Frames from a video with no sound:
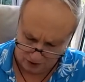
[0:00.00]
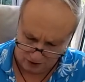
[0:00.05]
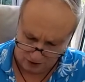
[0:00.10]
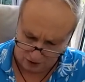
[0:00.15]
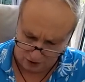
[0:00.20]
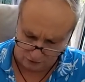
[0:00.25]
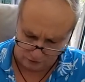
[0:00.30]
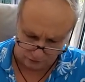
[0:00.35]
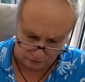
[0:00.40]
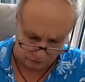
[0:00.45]

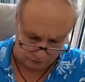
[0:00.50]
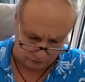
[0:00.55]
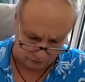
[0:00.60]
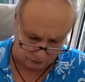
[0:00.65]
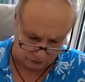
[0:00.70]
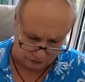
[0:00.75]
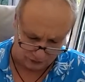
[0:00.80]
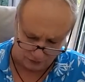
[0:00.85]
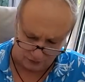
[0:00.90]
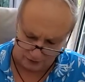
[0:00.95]
I also don't
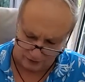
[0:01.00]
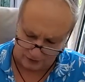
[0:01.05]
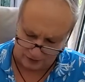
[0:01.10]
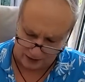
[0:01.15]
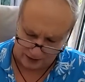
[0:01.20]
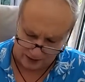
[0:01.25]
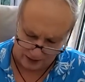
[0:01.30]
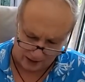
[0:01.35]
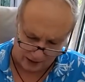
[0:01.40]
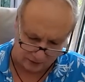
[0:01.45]
see
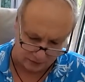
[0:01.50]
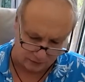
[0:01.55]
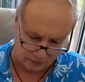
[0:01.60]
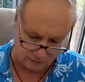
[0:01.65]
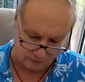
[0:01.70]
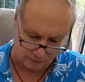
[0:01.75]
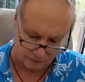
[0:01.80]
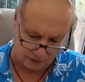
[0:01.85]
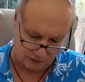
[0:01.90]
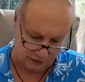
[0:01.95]
like
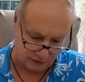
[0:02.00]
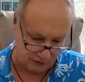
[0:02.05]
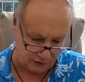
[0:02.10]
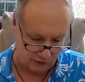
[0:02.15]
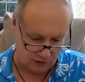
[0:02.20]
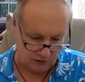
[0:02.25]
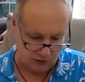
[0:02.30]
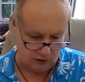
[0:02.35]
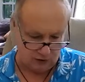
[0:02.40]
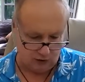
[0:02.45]
actively
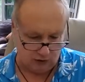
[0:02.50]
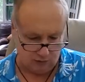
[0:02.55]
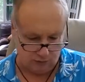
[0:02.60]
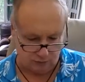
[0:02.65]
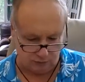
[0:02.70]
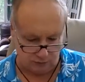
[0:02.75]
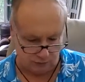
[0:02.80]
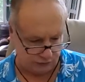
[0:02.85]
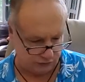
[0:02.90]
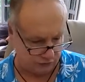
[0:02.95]

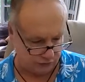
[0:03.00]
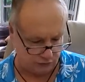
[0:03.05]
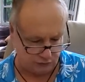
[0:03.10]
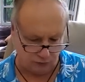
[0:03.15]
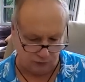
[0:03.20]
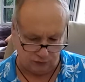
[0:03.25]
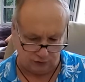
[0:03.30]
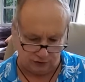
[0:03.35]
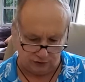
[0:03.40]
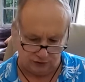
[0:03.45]

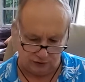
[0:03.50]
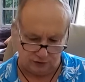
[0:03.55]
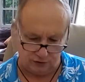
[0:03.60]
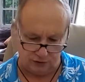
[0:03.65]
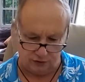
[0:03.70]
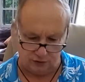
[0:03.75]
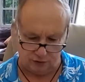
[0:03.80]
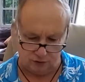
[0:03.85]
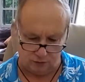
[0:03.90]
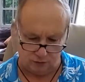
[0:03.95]
pursuing,
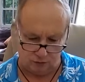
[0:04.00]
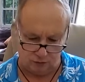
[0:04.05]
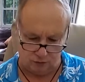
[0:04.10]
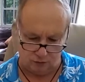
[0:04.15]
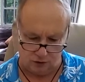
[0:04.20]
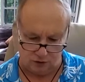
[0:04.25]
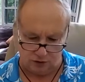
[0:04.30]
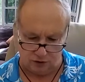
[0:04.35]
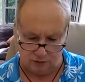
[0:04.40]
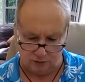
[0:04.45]
you know,
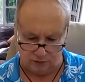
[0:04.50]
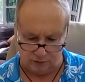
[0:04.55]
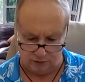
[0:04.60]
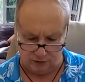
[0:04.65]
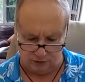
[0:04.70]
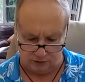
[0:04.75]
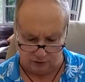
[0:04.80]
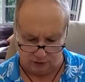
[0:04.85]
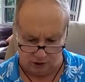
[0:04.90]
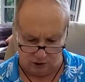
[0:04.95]
uh,
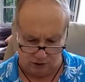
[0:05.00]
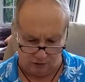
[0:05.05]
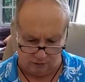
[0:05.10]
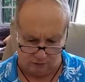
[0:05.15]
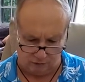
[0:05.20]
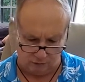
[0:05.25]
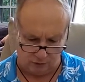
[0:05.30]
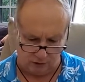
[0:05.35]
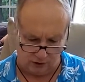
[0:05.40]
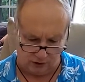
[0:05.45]
a
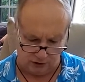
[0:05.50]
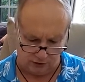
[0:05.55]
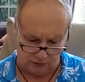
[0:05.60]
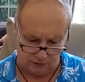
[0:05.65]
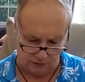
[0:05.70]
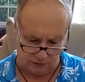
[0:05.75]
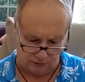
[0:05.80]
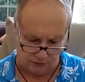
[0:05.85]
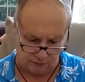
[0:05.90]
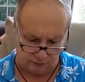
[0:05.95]
love right
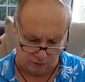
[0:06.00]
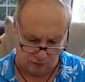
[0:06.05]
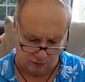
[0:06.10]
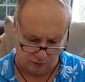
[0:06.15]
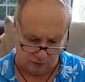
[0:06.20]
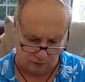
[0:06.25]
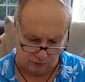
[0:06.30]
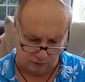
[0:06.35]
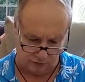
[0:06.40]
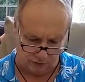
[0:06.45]
at this
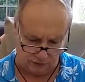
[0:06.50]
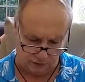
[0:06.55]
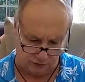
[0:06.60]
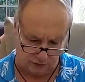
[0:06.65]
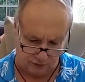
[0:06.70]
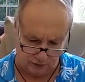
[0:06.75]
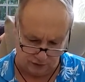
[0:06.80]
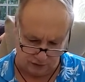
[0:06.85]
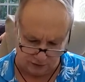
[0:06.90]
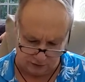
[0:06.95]
moment, which I
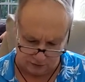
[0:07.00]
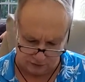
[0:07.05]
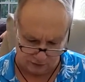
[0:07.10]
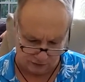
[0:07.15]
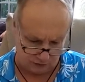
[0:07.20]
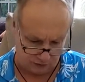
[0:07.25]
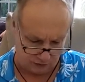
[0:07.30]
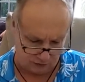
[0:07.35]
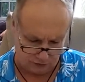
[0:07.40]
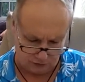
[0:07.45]
think is
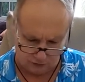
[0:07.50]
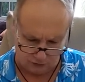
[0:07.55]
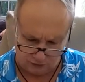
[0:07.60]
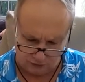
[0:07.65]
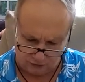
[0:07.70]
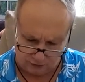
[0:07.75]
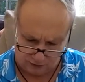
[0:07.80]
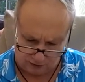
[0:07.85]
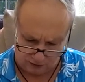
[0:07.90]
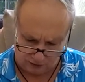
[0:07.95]
a
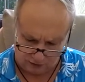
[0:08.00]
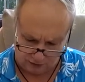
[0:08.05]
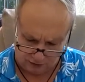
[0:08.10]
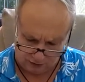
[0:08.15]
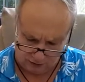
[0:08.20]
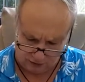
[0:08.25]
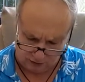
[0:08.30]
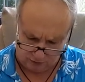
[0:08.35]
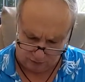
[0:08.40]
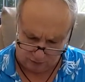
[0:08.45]
good thing,
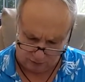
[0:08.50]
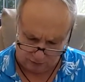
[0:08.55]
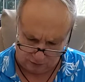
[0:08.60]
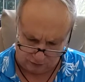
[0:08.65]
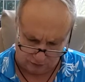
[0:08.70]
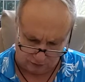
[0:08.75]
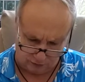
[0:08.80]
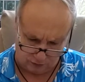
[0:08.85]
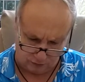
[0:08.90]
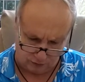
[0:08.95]

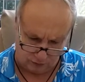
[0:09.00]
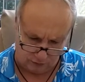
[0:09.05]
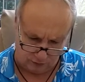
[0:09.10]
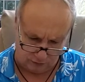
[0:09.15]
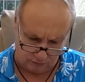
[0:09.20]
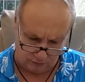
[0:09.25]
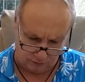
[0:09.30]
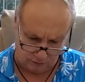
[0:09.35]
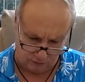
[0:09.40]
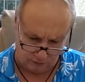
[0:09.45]
but you're in
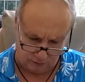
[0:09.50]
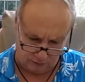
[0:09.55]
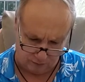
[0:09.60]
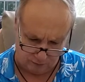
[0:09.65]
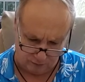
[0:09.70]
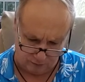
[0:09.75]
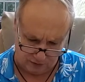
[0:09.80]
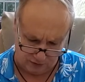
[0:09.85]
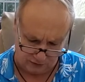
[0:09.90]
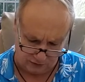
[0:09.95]
the very
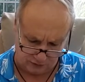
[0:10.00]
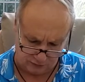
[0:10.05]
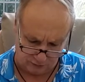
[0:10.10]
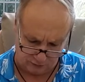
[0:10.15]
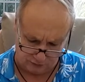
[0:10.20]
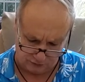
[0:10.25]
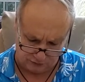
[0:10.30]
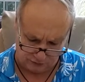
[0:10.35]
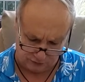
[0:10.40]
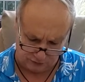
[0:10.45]
best
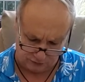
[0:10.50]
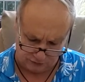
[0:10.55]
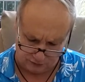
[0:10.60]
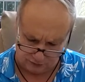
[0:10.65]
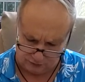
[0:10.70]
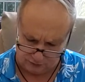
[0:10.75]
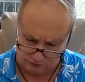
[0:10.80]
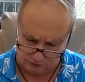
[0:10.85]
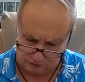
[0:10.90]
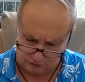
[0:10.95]

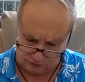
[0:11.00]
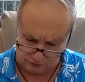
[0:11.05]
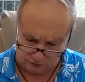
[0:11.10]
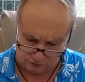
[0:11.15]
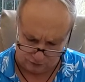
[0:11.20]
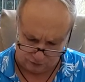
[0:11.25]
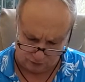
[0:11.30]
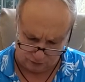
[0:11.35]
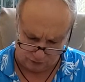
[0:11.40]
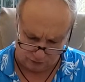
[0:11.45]
position to
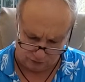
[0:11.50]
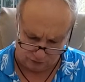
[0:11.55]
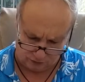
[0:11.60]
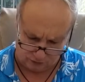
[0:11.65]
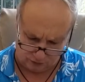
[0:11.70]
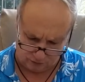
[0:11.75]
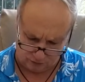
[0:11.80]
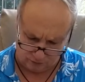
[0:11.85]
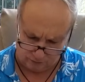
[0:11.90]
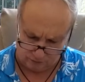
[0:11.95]
do
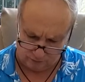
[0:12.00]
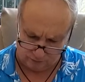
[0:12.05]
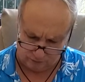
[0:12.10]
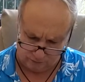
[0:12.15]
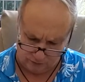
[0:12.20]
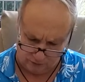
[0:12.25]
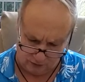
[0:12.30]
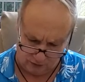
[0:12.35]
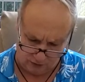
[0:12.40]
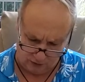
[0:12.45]
so.
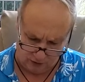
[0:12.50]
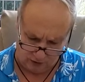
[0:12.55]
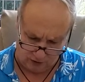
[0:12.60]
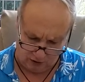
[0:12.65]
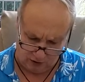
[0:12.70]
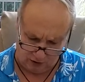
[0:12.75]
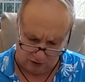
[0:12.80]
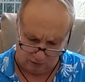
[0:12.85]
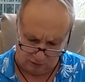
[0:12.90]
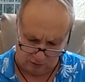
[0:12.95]

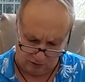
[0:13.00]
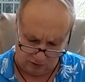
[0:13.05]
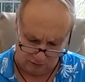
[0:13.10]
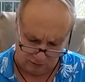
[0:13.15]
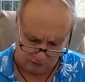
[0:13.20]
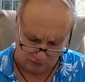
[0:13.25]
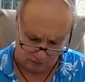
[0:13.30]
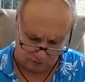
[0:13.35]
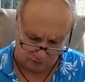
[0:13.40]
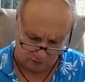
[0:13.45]
And
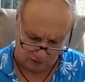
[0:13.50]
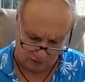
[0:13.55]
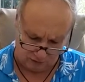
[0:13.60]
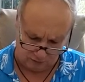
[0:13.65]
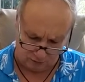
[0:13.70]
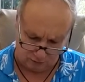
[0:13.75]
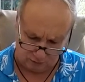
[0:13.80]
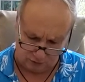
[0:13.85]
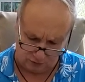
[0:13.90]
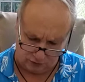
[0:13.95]
maybe you
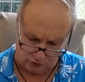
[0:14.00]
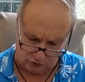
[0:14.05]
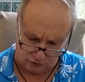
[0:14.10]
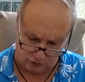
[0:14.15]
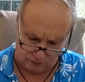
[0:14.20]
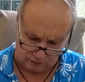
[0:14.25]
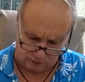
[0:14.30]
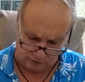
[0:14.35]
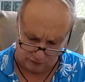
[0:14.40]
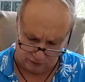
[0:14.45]
haven't really
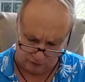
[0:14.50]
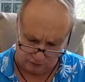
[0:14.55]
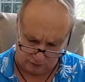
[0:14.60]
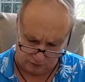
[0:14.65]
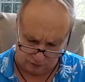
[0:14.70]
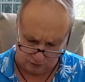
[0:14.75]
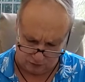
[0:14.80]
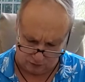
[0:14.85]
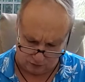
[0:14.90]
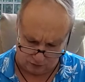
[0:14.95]
dropped
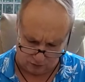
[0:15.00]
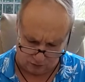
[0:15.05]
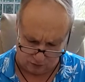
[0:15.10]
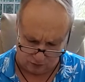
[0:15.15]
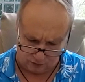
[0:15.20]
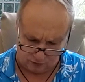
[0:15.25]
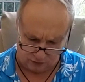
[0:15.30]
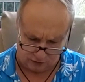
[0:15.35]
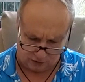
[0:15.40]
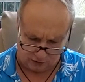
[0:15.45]
into your
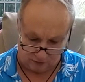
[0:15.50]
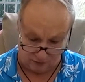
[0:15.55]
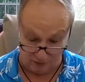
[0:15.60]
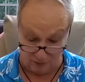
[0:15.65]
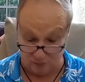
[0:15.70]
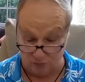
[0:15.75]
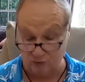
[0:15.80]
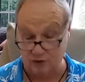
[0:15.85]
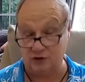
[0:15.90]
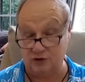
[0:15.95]
heart yet. Maybe
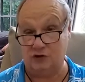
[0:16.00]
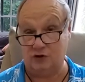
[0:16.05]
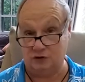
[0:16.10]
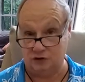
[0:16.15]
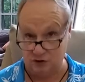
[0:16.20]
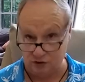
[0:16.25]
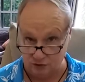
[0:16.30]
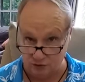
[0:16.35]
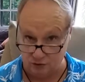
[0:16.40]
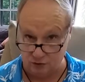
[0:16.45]
when you
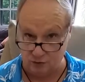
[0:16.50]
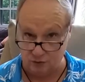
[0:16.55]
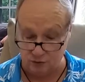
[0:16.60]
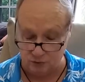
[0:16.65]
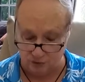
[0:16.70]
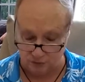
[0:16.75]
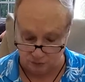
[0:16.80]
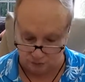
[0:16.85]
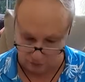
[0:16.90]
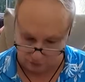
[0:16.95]
do,
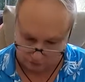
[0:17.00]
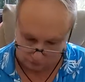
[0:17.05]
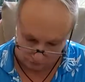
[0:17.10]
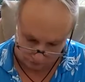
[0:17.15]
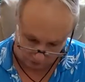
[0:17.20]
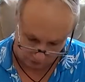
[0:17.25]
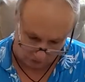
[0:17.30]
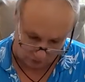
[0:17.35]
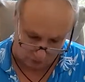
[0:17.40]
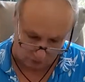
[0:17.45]
when you
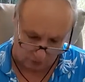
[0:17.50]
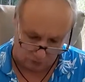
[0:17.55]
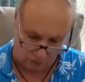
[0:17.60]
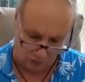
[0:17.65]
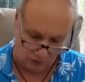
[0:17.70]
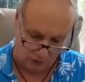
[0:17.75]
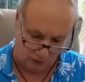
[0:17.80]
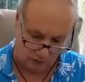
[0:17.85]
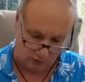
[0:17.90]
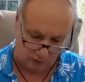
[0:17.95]
do,
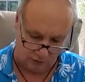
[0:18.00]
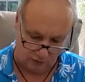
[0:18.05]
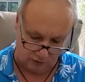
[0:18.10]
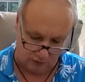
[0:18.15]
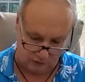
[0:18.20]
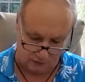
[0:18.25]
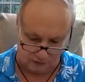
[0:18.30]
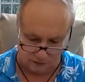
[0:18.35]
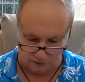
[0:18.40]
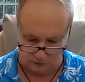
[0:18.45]

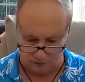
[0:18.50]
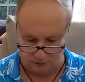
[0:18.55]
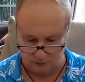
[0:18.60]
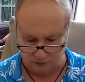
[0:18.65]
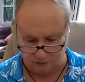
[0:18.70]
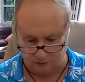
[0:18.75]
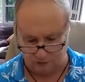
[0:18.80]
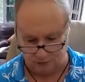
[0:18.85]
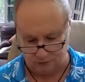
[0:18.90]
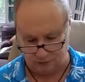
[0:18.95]
because, you
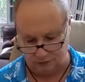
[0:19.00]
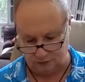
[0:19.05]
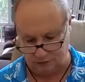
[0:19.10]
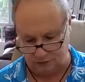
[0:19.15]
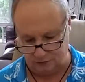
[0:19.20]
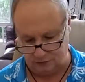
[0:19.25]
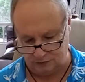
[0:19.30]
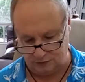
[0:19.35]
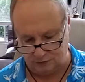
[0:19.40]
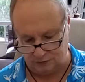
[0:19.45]
know,
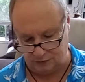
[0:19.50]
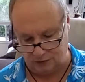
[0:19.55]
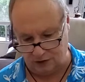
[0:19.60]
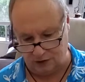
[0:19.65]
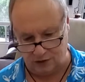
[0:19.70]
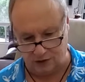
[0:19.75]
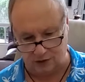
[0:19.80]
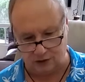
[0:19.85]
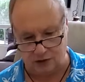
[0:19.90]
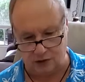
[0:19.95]
it's
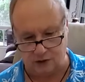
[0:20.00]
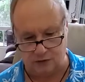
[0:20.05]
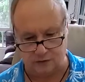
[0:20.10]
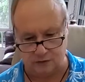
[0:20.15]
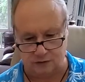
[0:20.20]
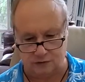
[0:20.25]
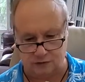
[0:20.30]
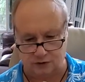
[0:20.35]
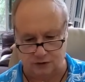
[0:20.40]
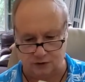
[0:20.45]
kind of
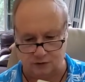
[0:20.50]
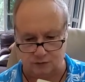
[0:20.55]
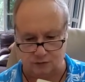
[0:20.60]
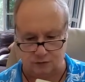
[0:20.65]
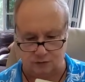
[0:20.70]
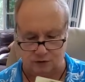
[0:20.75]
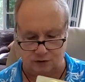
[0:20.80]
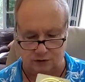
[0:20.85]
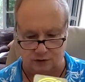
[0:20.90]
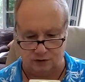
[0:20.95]

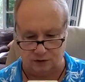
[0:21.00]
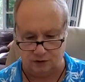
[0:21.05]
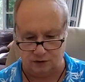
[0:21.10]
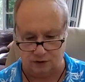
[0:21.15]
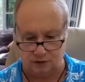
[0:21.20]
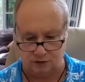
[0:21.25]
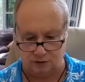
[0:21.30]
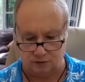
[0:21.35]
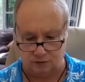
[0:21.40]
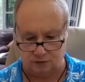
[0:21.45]
contradictory
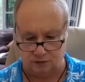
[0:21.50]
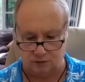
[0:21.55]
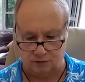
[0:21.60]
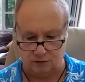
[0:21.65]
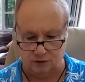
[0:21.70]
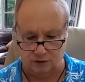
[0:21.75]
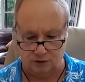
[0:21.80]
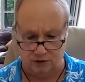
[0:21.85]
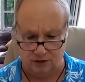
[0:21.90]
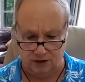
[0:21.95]
here
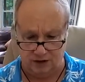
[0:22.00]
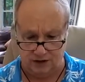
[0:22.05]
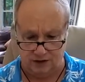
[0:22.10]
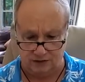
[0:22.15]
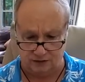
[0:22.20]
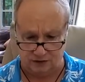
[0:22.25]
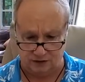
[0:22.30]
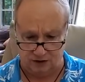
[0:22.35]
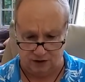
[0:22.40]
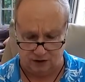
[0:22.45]
as
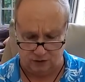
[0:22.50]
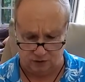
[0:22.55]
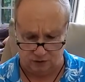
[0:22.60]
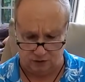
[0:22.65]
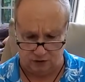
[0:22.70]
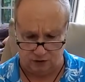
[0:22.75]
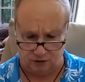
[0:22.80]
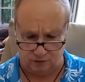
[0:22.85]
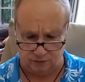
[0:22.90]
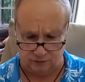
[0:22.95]
an
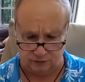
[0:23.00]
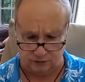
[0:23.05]
outcome.